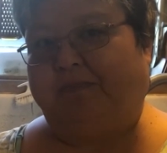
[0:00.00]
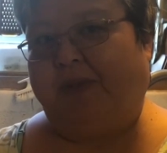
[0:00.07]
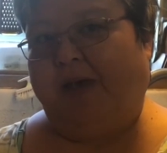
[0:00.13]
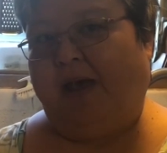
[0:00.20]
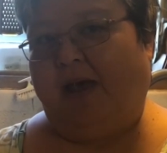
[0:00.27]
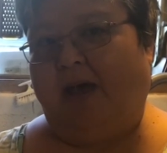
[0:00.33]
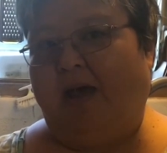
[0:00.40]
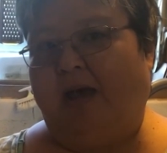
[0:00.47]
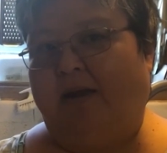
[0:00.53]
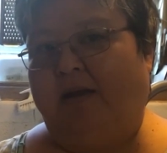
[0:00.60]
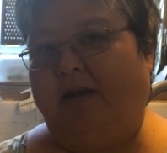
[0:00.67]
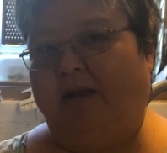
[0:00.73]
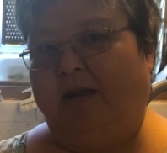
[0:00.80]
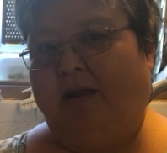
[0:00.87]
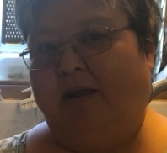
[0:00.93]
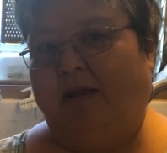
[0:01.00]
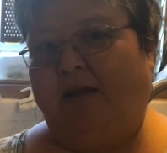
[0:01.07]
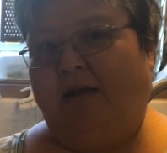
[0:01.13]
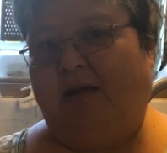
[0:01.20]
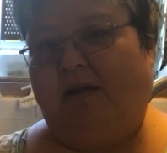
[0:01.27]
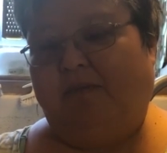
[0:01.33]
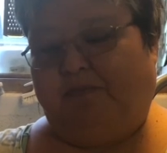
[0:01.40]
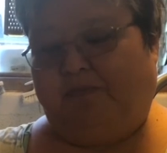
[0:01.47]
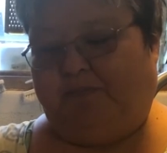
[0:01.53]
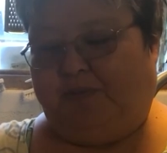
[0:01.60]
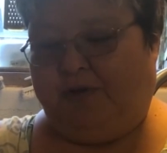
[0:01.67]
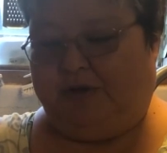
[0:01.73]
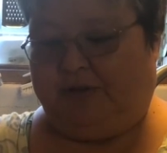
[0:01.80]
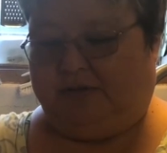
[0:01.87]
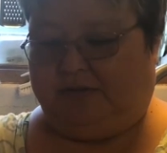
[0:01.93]
pan,
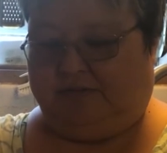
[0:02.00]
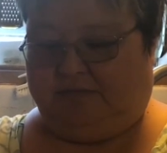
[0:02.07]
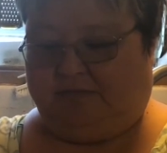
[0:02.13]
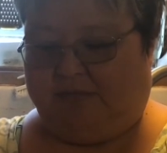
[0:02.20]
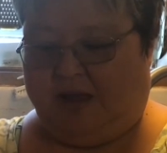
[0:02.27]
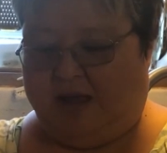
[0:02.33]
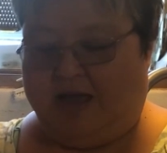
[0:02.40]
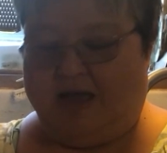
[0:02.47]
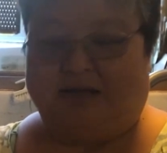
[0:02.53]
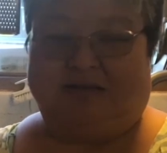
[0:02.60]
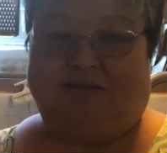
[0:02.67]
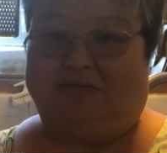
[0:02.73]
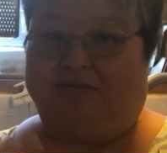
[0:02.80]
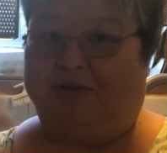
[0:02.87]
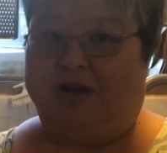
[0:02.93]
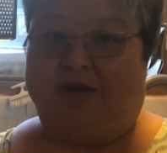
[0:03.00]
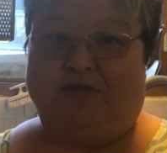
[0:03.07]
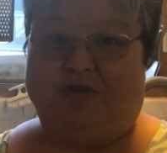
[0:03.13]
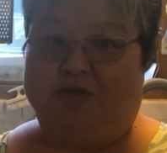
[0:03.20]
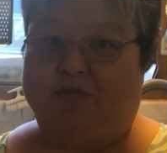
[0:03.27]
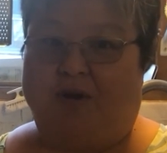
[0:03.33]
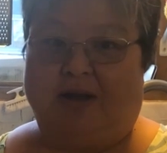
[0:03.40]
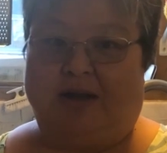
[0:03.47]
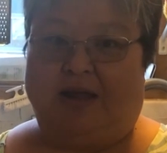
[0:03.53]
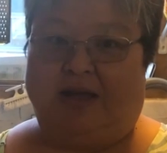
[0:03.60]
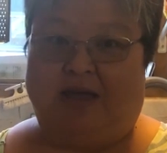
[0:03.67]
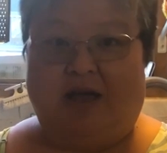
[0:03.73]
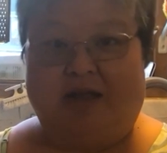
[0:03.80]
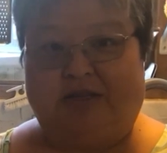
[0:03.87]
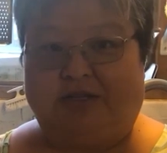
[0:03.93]
put, I guess, whatever you want,
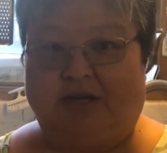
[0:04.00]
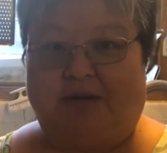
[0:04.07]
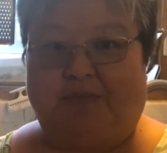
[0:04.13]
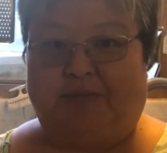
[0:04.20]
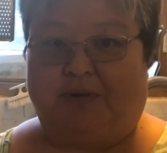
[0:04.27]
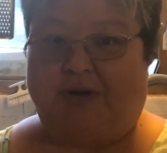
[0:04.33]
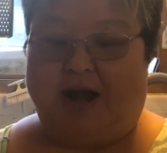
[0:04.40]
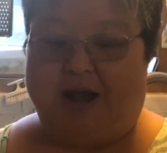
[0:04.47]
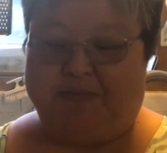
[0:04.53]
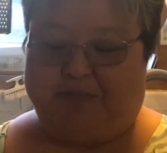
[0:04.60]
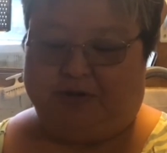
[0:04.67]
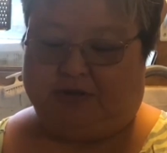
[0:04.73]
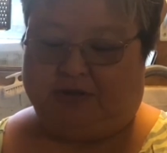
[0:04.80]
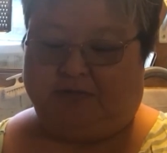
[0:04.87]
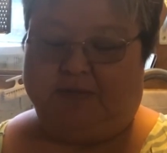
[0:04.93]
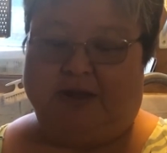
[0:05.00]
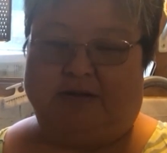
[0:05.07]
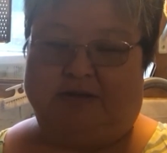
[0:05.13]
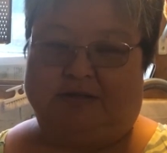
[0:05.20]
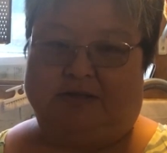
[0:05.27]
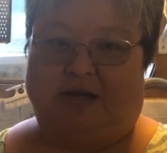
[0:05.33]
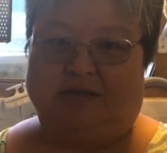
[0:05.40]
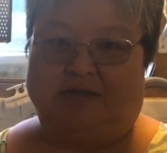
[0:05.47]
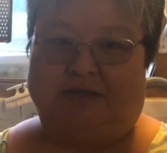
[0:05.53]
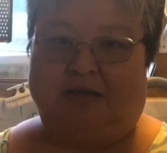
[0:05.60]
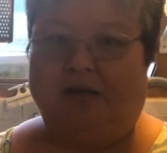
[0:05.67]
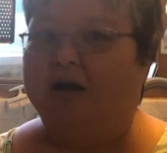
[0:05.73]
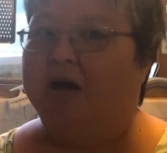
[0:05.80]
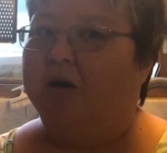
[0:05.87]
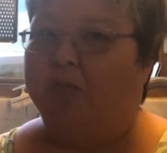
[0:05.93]
like ketchup, or I put tomato sauce,
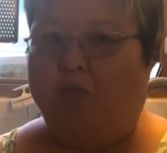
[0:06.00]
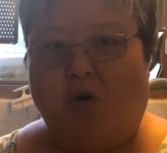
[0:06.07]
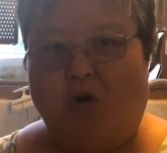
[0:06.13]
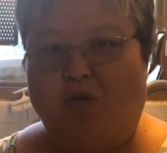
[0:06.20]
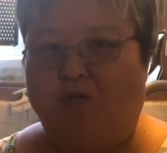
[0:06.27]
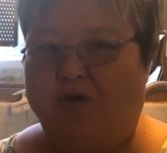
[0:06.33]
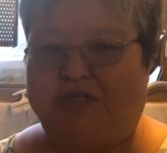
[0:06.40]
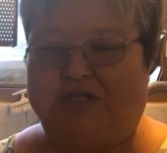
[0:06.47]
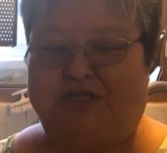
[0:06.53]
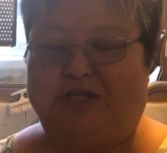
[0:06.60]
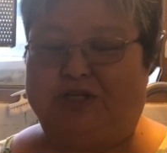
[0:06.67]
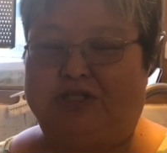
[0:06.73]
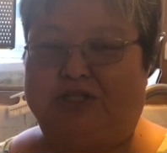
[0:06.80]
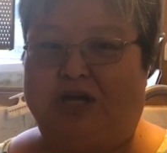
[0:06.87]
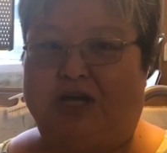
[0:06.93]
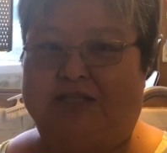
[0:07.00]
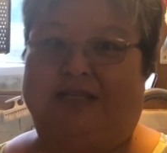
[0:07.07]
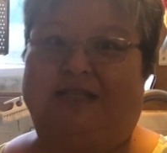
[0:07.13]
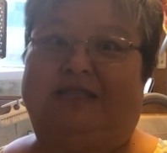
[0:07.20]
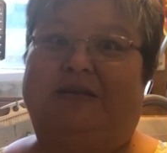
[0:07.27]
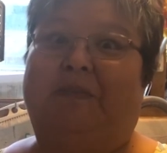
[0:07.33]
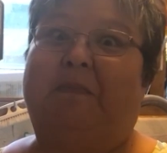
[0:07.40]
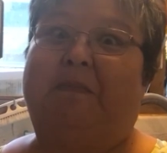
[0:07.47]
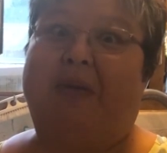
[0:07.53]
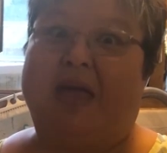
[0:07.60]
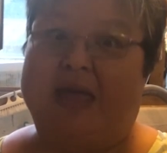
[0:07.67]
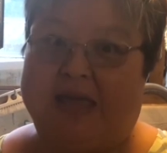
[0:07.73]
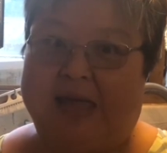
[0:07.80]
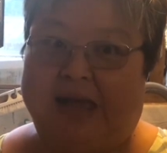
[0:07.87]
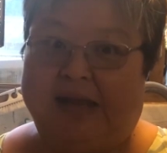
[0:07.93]
more Worcestershire sauce, and some
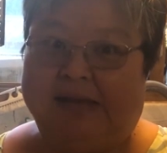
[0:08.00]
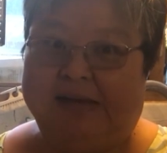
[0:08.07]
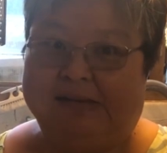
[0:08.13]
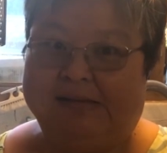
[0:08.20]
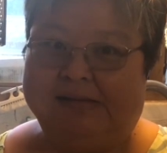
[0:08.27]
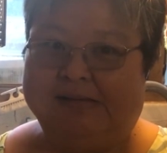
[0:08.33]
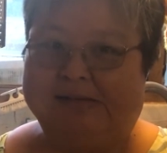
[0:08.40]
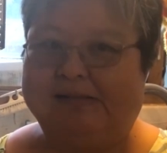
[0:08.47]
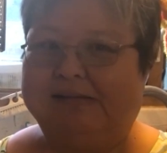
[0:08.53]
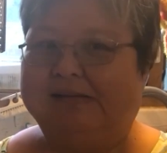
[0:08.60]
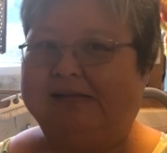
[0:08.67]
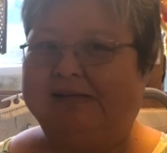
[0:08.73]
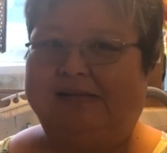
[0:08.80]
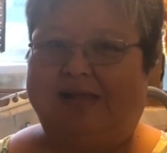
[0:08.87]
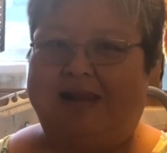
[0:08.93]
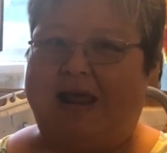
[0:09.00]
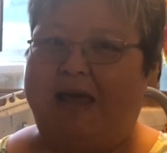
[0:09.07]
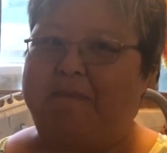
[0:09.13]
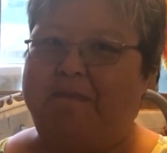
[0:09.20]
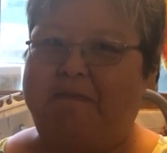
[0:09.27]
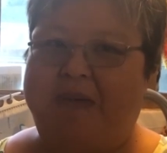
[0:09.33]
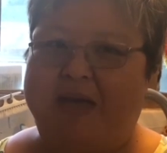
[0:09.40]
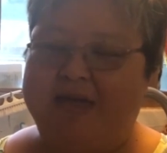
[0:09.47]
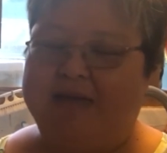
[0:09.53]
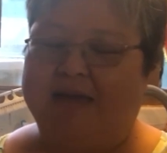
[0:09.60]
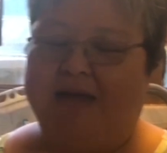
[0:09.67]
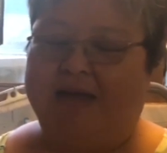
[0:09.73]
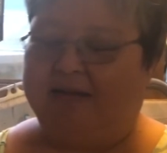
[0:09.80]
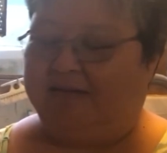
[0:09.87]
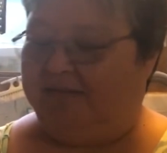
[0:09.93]
bacon. Then I bake
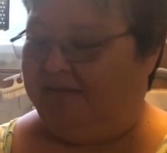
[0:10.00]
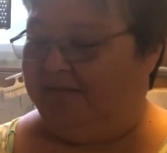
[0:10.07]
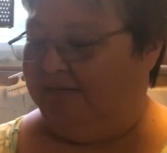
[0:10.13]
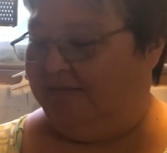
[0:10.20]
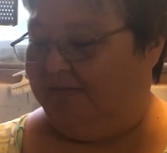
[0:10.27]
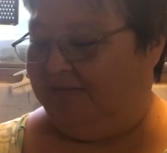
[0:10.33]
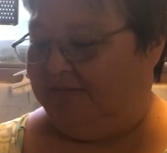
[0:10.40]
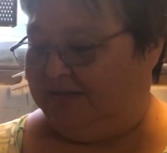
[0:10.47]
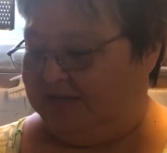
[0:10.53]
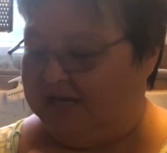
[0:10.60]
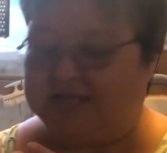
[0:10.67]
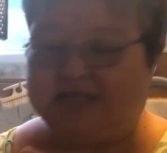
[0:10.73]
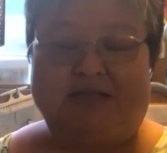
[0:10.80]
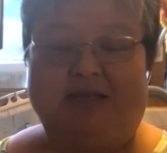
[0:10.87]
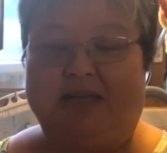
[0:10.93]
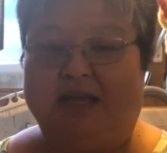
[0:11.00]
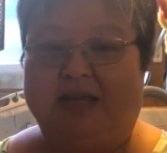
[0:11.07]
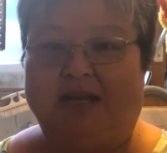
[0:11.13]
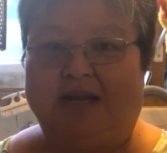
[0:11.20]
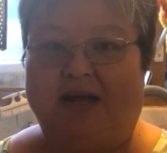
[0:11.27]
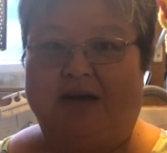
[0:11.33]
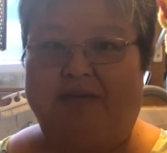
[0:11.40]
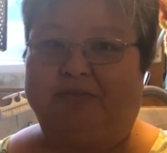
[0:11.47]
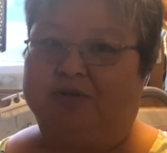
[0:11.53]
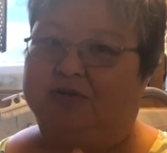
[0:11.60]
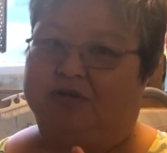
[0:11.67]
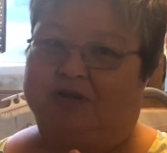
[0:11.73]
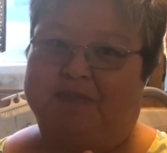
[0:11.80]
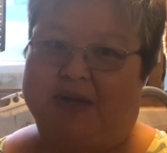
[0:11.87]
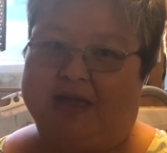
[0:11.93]
it just to heat it up,
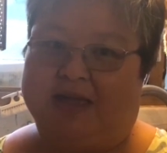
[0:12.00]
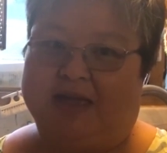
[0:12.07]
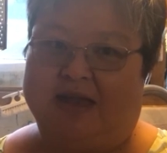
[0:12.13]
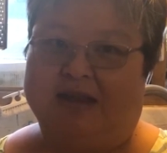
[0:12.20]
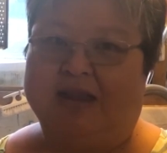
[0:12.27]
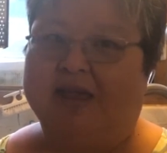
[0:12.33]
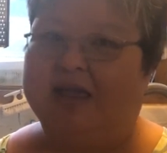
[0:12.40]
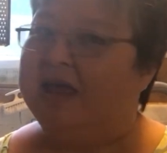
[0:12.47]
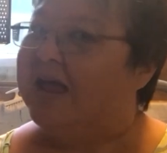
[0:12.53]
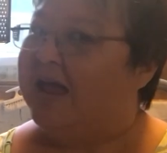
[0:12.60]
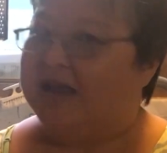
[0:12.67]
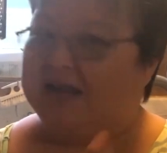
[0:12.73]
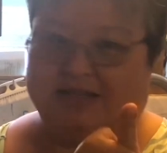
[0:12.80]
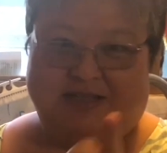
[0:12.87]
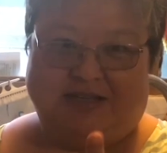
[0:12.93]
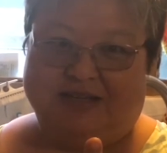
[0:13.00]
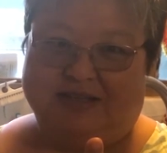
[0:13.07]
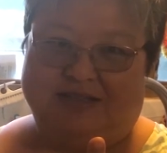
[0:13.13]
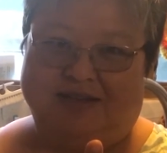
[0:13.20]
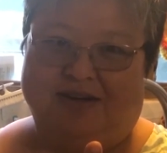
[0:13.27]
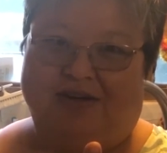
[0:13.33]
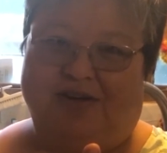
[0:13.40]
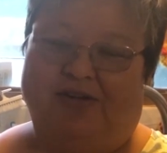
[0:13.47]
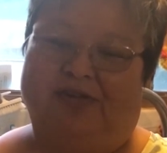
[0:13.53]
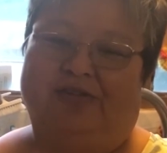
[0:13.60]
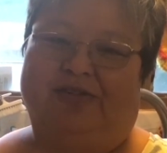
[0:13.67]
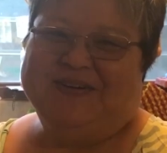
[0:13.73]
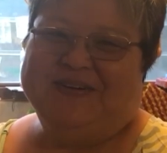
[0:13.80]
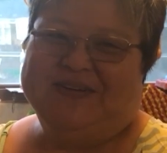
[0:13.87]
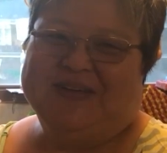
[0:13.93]
cook the bacon, and it's good to go.
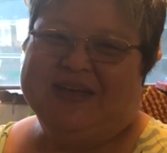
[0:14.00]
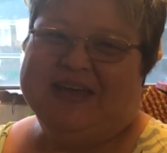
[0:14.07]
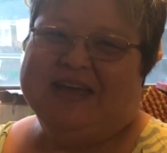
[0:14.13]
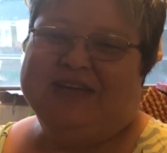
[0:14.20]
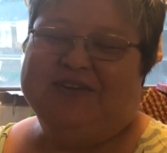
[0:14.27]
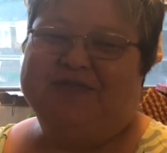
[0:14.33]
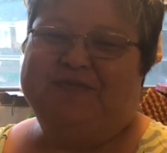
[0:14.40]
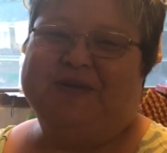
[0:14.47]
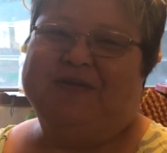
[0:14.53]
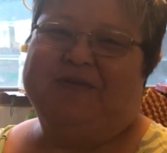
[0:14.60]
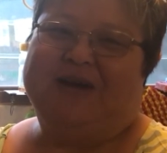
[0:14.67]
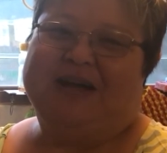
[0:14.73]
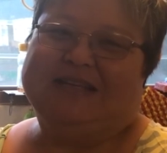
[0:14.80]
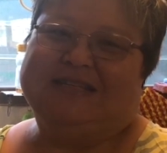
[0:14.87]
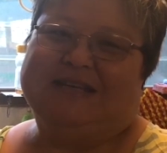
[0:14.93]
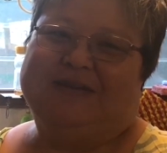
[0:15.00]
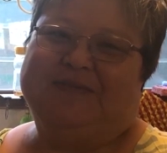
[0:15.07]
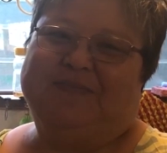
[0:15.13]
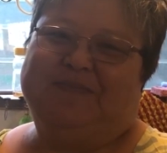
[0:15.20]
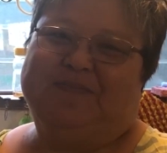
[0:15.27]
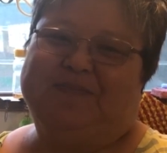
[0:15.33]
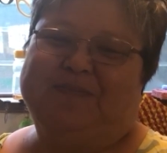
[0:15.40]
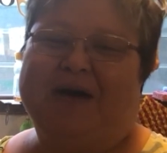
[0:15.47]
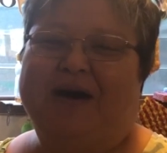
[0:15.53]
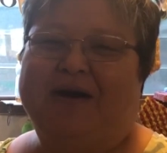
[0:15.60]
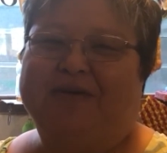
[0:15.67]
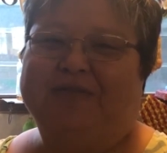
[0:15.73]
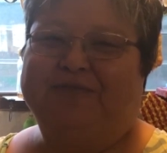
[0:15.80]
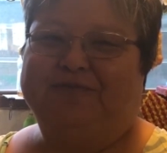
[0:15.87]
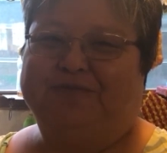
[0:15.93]
So, you've been watching
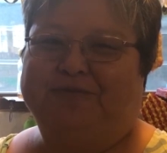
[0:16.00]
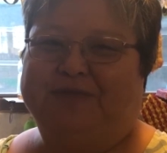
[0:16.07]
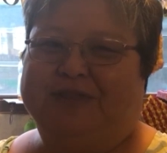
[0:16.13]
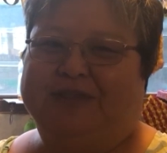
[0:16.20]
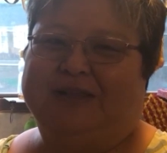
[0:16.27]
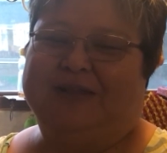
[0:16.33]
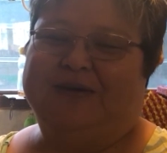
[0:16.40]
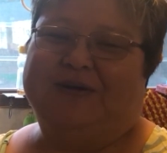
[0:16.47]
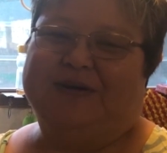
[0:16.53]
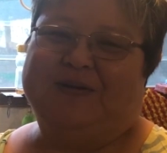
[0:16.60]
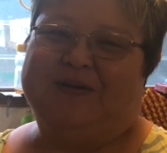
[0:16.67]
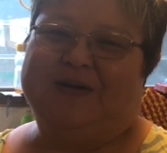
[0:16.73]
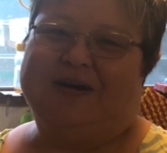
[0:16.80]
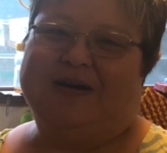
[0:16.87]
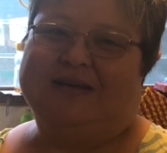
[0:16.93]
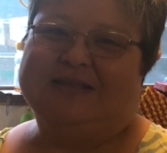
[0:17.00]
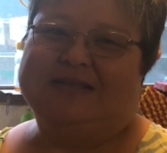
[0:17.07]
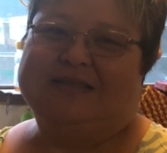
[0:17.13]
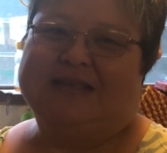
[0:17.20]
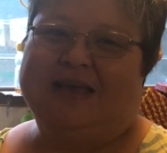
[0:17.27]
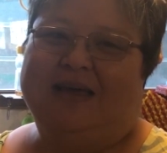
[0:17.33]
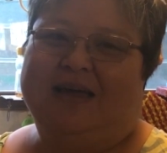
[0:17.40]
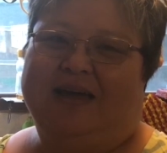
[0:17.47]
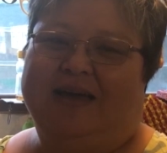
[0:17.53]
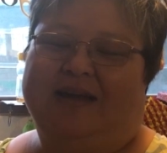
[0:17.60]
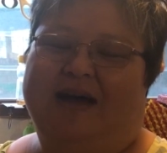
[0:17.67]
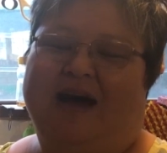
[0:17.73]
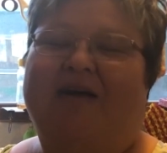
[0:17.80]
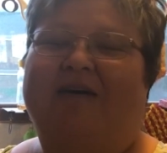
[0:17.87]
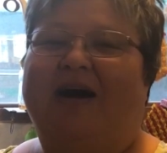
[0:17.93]
Melv with Aloha Quails
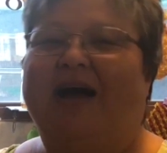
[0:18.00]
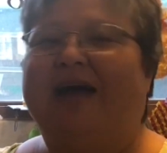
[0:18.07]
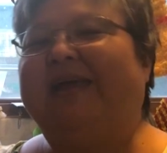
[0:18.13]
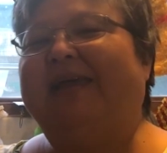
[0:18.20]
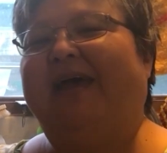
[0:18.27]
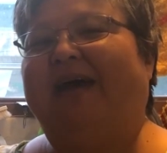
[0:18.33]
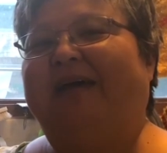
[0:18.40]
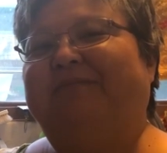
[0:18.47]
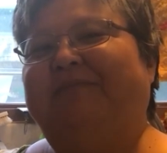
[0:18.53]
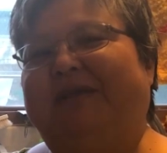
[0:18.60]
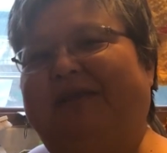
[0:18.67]
and how I can